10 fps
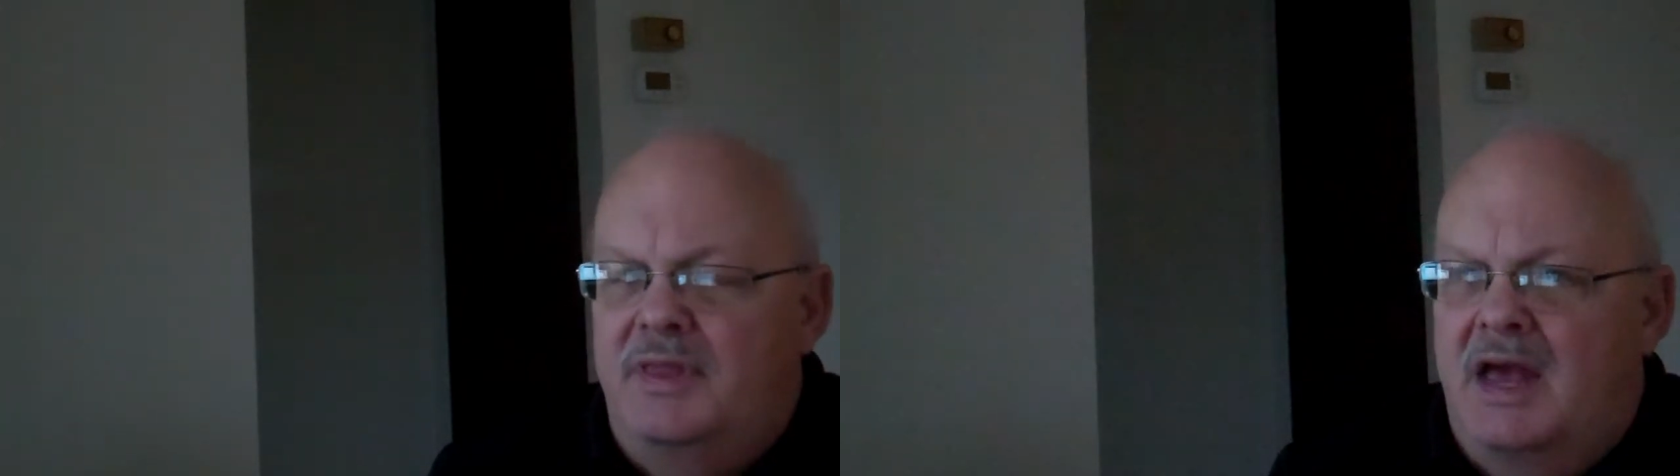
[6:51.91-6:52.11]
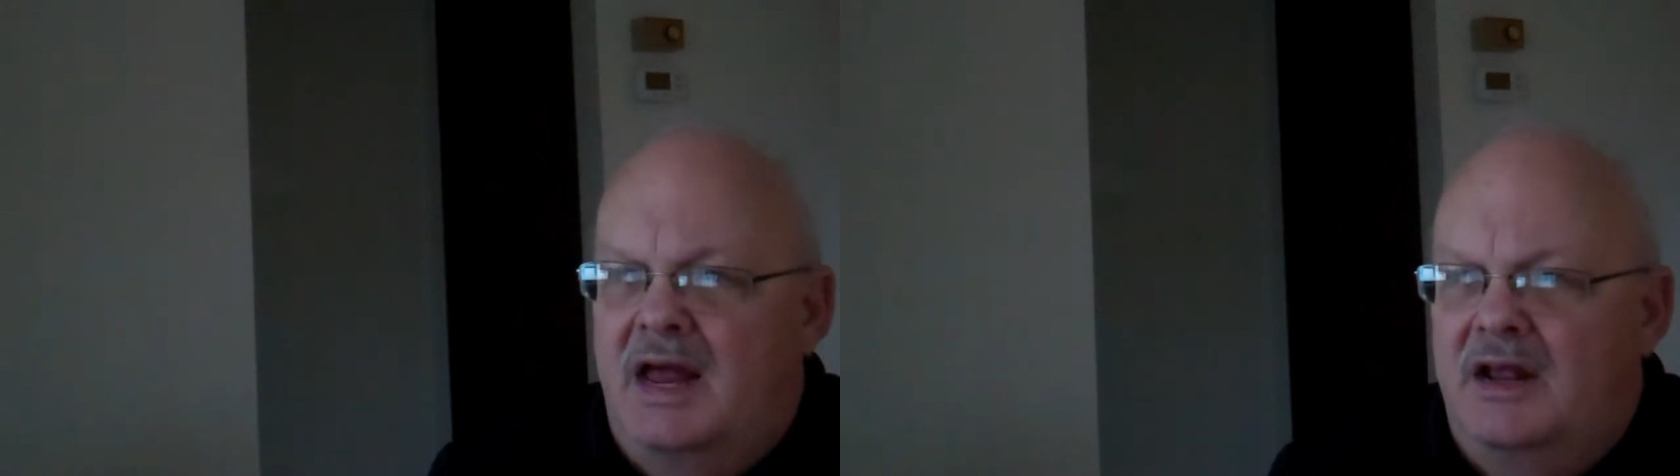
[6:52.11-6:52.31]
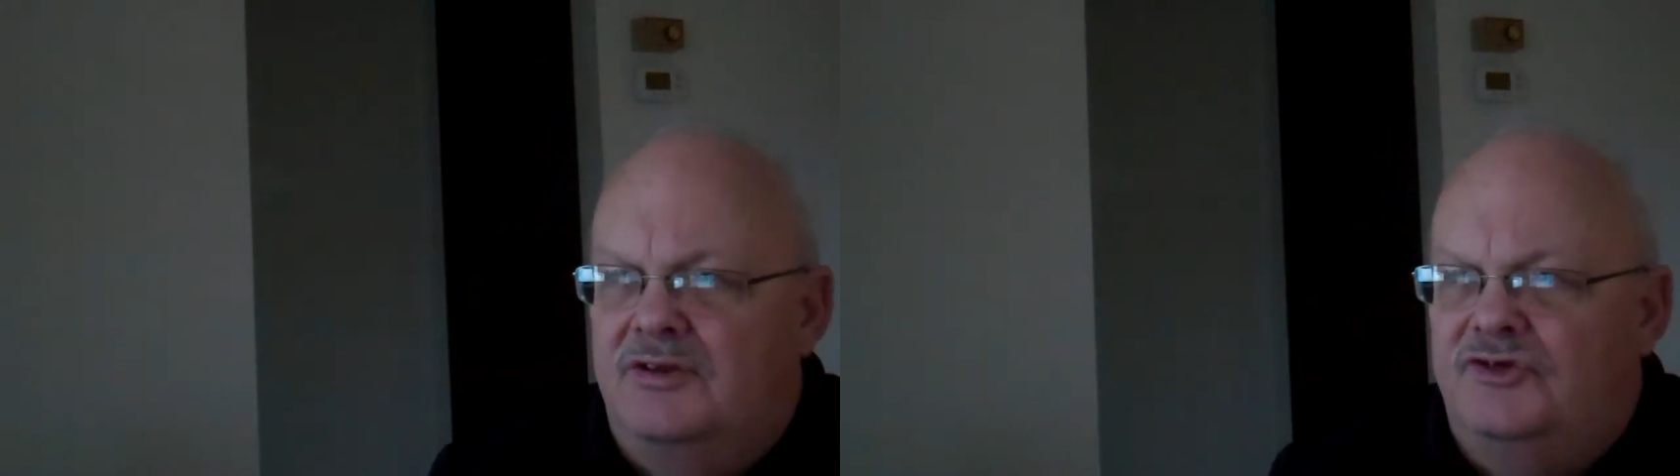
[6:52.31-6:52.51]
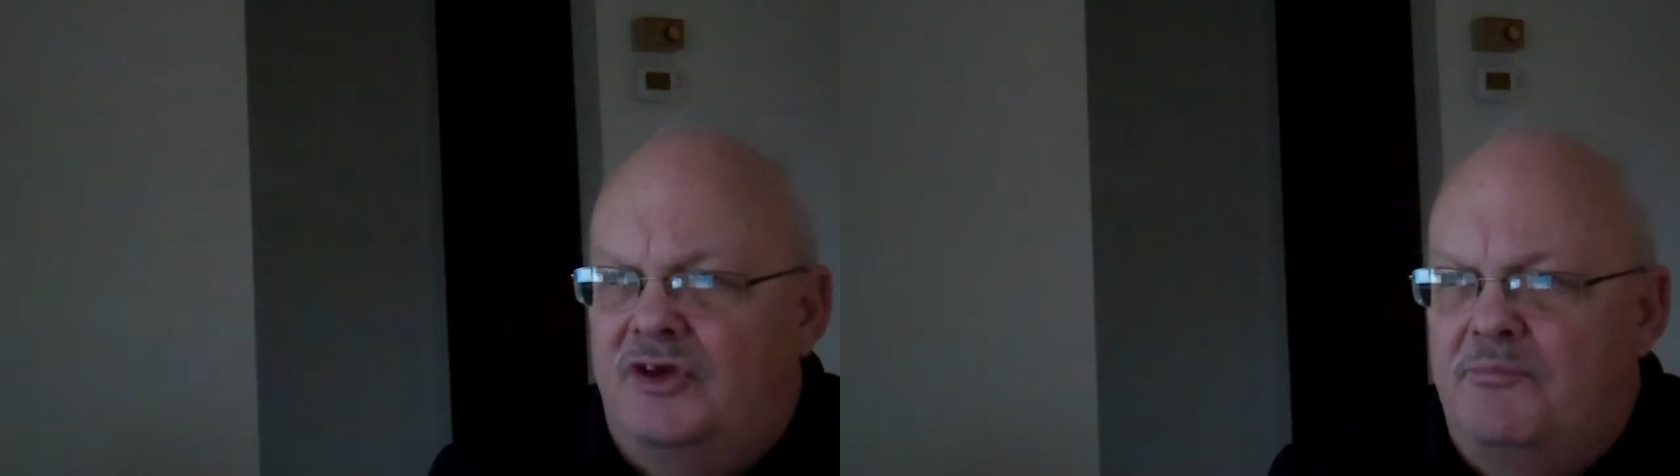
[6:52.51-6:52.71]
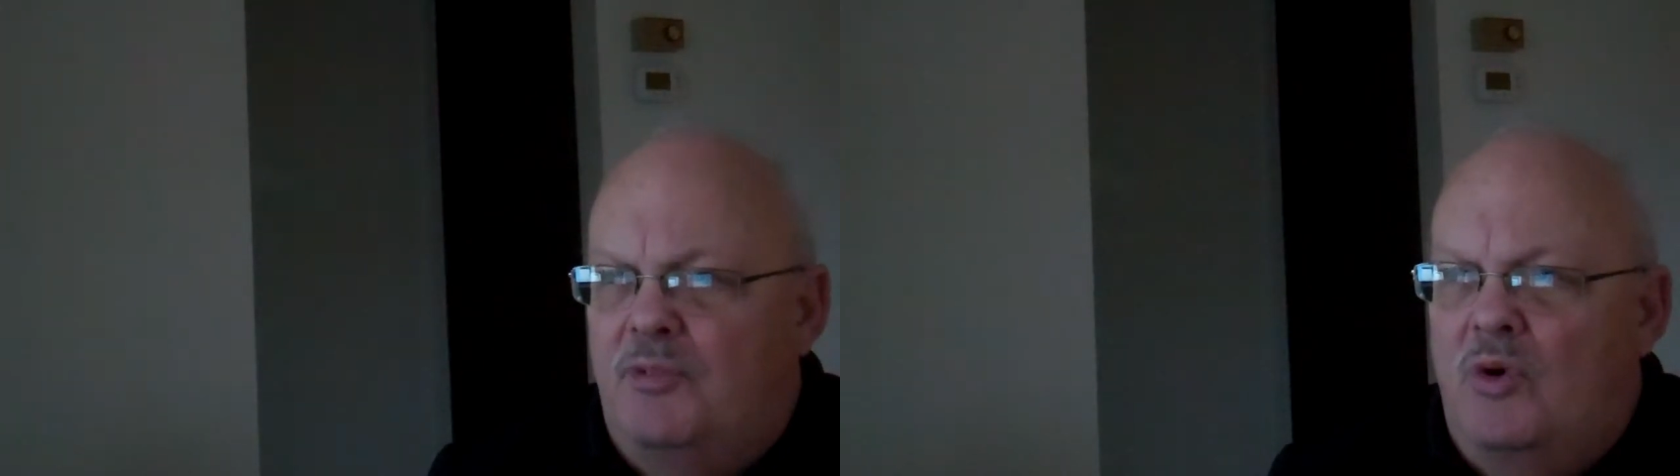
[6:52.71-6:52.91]
that at
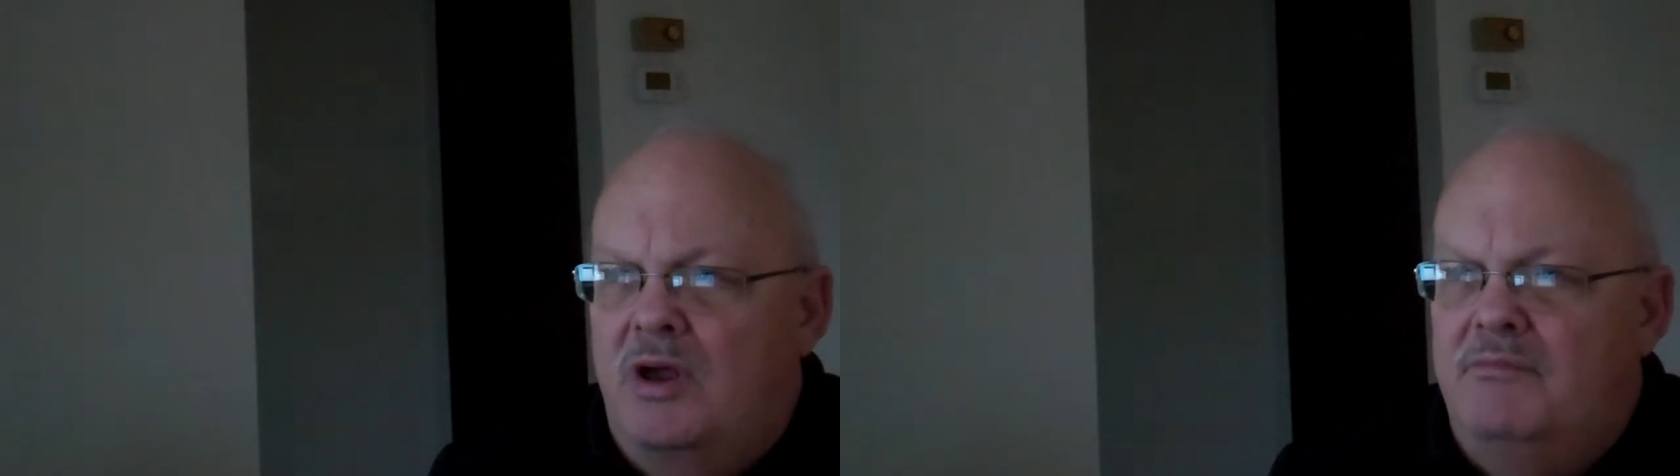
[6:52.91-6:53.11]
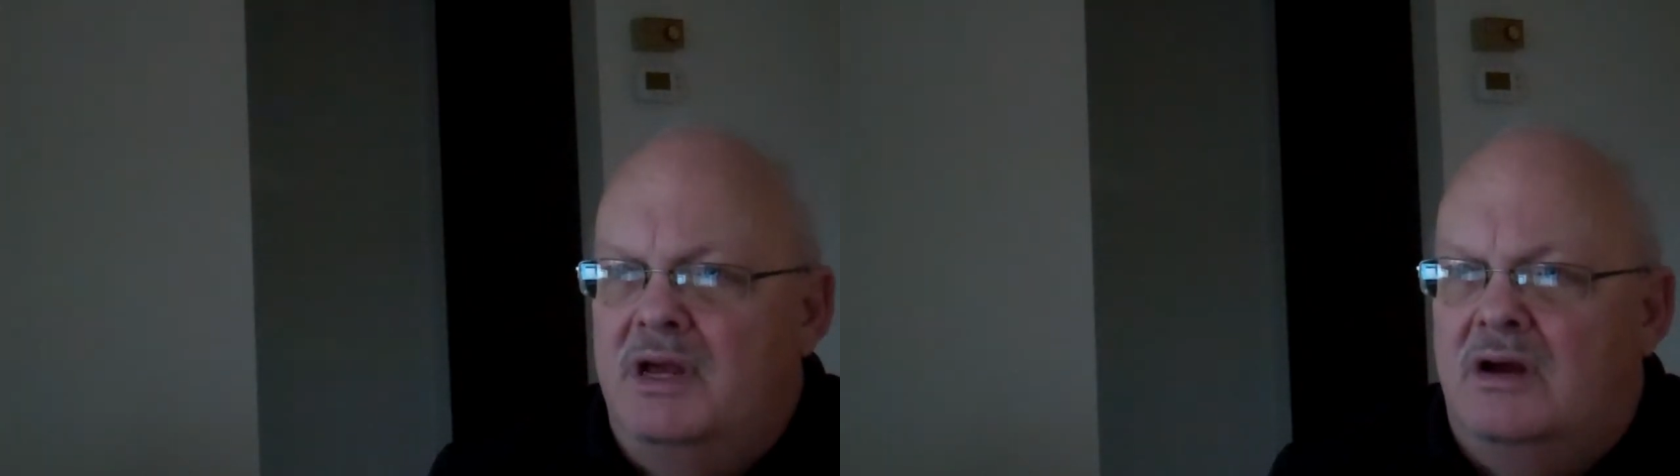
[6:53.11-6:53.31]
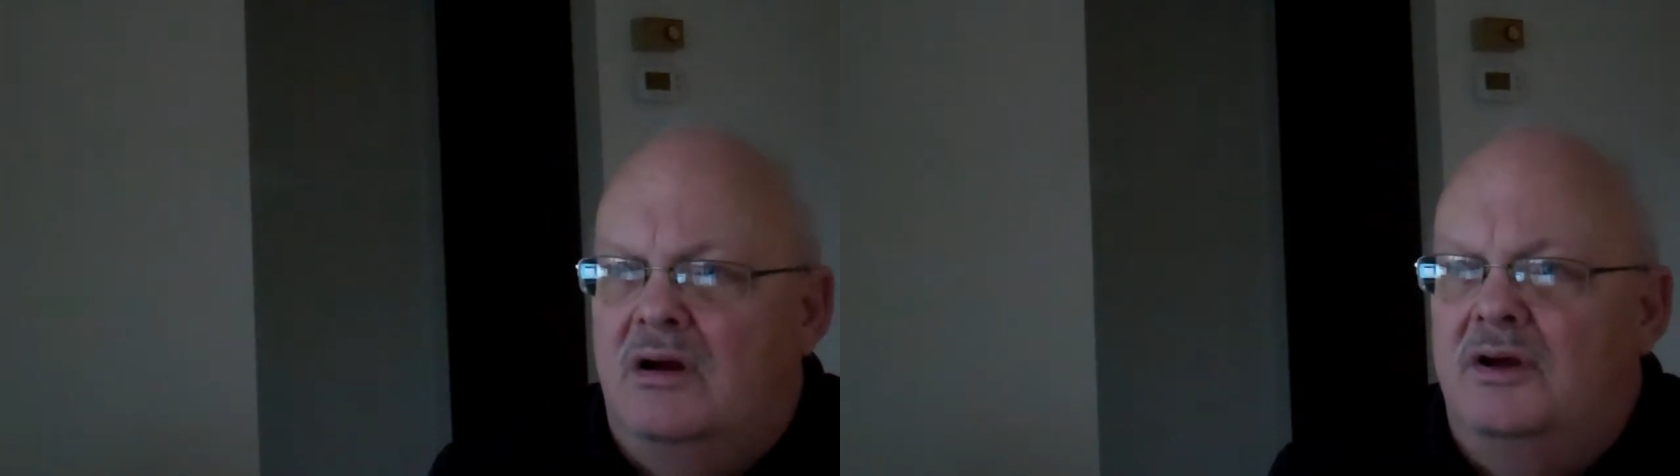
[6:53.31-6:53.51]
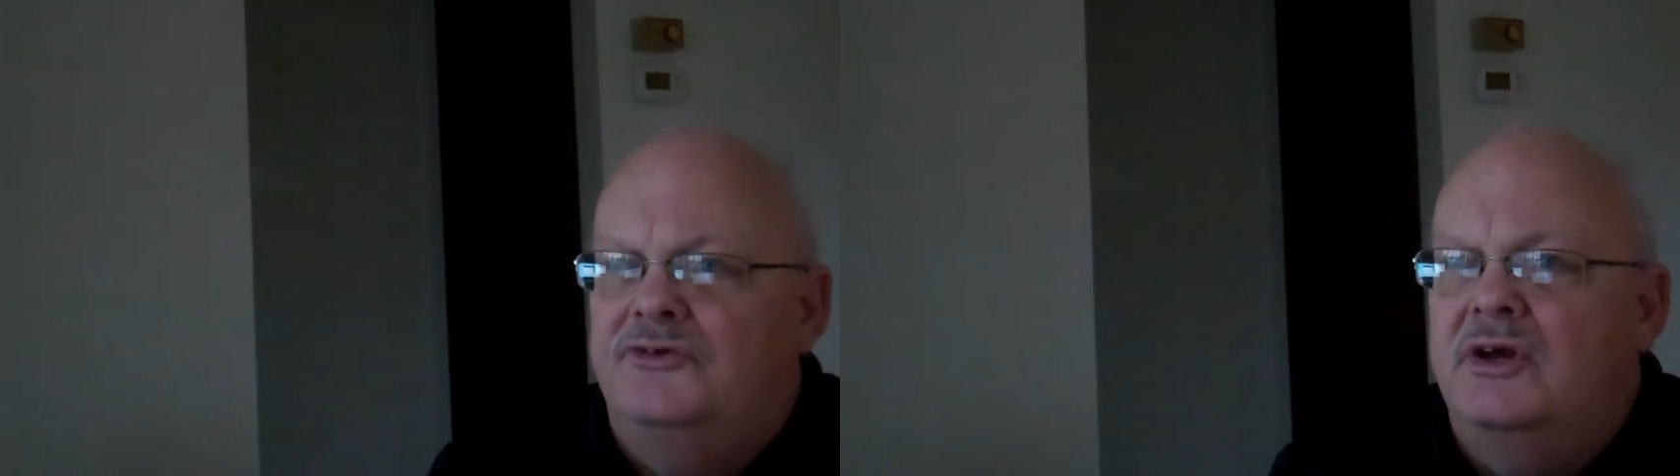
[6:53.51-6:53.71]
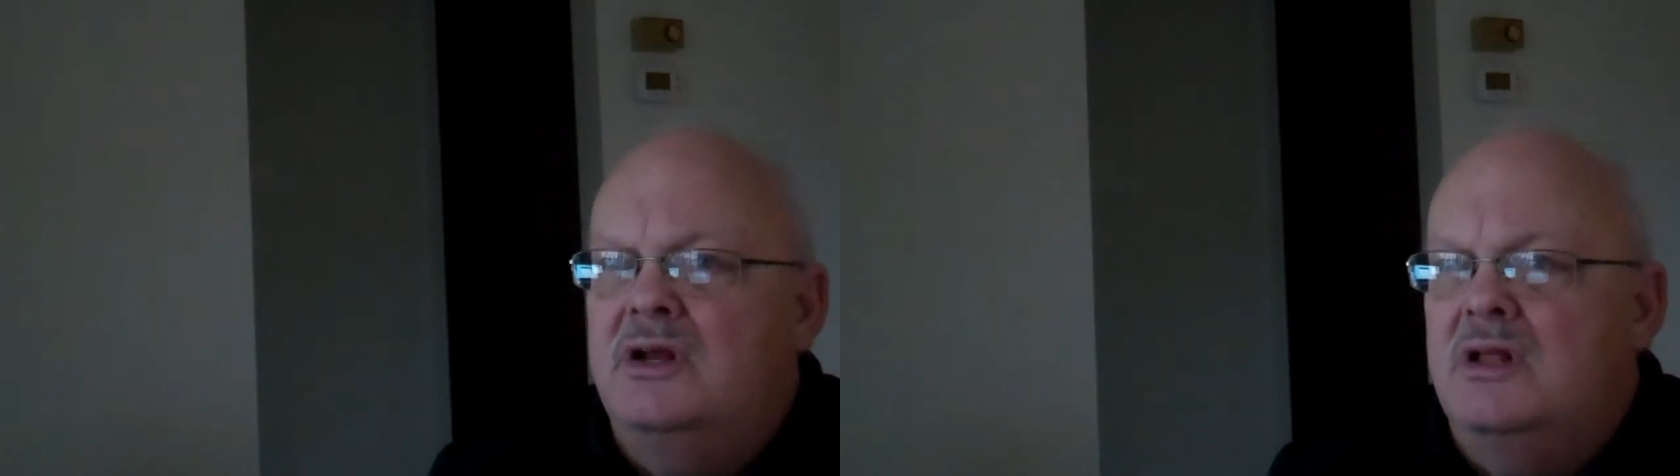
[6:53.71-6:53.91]
some point because